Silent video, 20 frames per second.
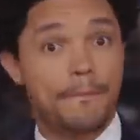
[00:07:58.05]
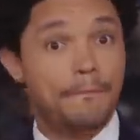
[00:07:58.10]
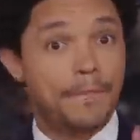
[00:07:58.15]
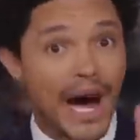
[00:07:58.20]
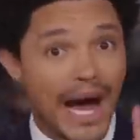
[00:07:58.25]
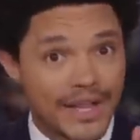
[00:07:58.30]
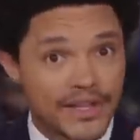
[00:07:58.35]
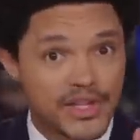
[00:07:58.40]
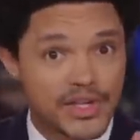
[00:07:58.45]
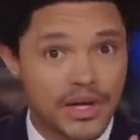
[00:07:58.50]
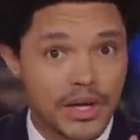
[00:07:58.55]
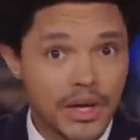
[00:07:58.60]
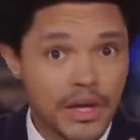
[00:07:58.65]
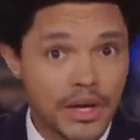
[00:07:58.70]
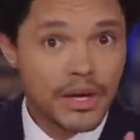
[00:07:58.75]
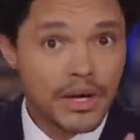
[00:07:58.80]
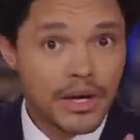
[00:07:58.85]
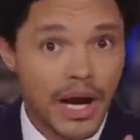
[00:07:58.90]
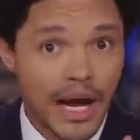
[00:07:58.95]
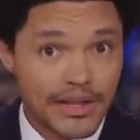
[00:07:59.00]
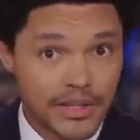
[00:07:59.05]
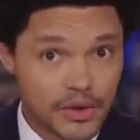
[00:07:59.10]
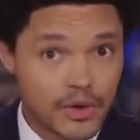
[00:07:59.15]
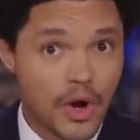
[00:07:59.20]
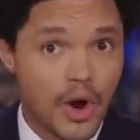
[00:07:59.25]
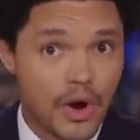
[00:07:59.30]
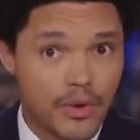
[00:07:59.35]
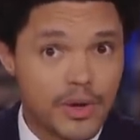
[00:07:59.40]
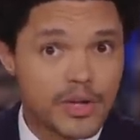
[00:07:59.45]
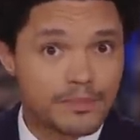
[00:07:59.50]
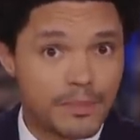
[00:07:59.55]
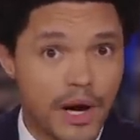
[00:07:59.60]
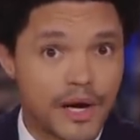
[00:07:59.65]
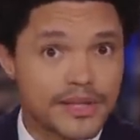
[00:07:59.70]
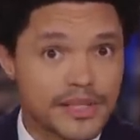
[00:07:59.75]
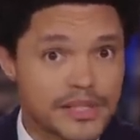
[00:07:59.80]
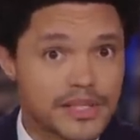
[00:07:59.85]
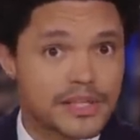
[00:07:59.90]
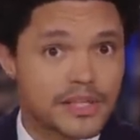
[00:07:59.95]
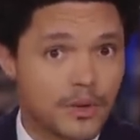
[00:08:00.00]
But until Congress
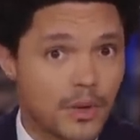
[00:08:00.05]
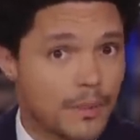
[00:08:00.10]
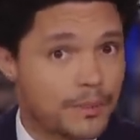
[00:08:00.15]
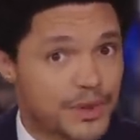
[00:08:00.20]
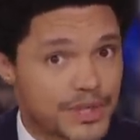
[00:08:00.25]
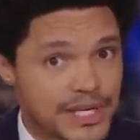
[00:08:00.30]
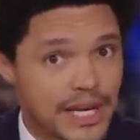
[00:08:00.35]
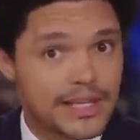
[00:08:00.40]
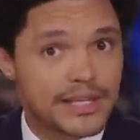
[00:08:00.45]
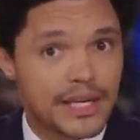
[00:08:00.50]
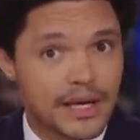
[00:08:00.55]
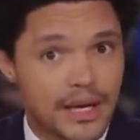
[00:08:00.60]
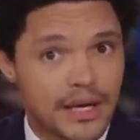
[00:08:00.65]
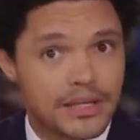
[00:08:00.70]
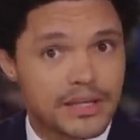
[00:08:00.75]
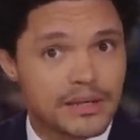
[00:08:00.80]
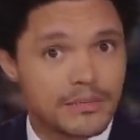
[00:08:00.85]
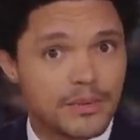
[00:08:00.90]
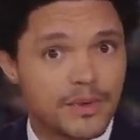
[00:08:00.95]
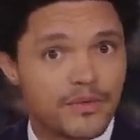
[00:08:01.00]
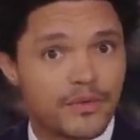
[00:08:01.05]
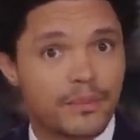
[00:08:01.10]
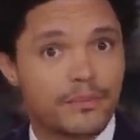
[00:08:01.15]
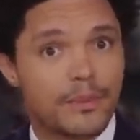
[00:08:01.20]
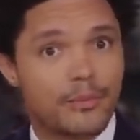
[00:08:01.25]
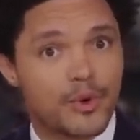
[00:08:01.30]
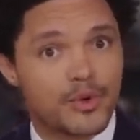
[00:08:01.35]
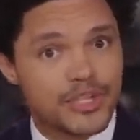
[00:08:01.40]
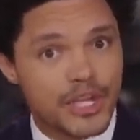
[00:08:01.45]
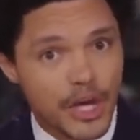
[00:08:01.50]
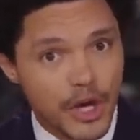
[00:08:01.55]
passes this law protecting customers from the most